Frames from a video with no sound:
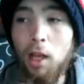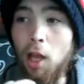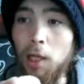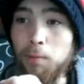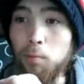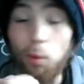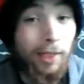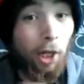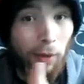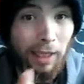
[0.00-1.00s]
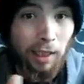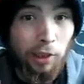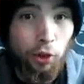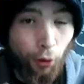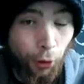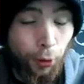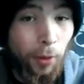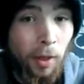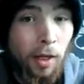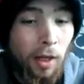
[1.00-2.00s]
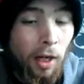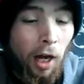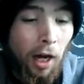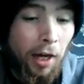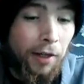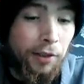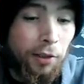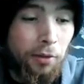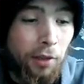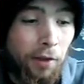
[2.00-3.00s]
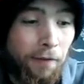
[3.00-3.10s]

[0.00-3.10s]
Well, we know that's untrue due to the